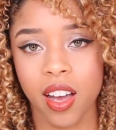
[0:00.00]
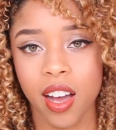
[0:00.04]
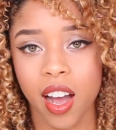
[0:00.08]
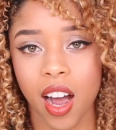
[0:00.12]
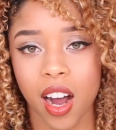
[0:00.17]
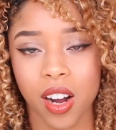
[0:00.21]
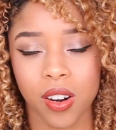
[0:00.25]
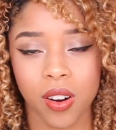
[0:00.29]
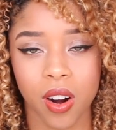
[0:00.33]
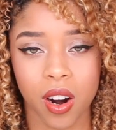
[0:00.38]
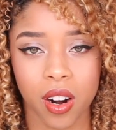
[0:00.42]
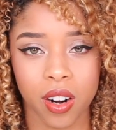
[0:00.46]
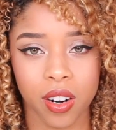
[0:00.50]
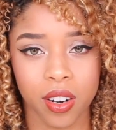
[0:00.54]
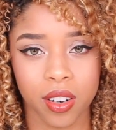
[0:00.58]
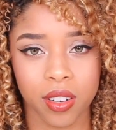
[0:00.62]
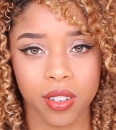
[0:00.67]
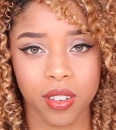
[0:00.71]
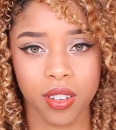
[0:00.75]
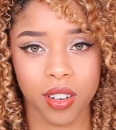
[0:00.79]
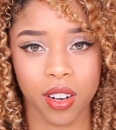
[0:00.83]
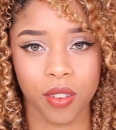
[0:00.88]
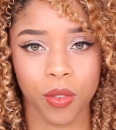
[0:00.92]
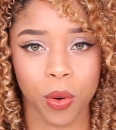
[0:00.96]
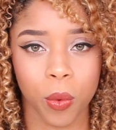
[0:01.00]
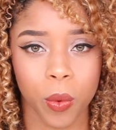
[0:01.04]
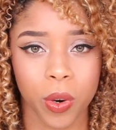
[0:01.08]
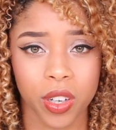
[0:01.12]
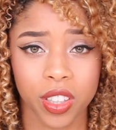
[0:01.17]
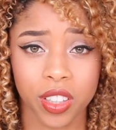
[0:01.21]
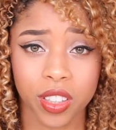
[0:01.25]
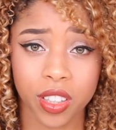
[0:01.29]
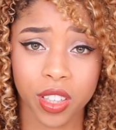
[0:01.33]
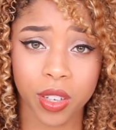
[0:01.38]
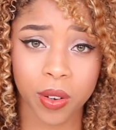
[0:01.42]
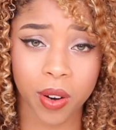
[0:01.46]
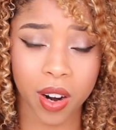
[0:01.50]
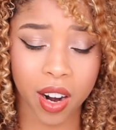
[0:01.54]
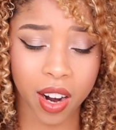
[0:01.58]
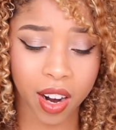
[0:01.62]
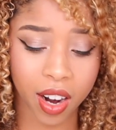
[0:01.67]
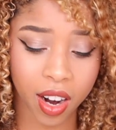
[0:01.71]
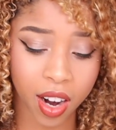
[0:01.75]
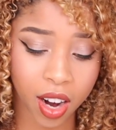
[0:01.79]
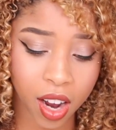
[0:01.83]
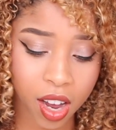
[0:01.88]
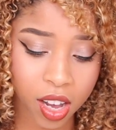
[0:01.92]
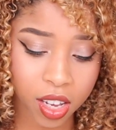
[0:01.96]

how hard of a worker you are.